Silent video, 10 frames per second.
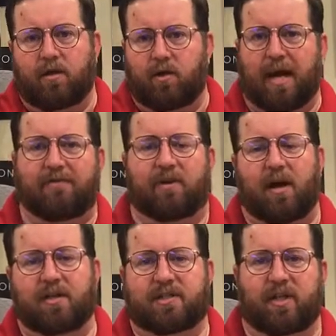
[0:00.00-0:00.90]
you have the
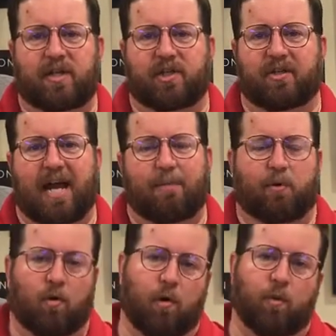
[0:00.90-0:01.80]
constellation
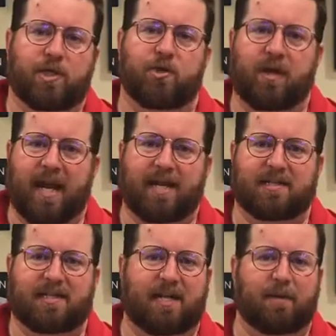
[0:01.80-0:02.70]
Capricorn, which you can't
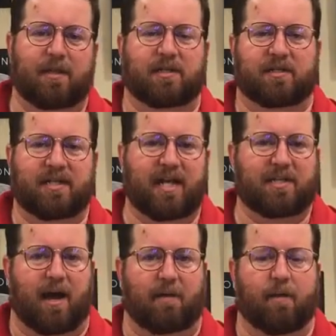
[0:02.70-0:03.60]
see because it's
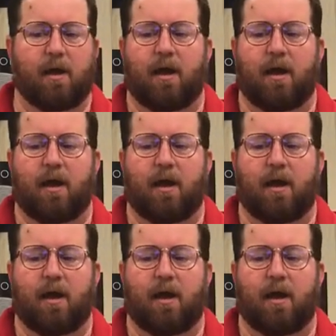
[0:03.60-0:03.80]
daytime,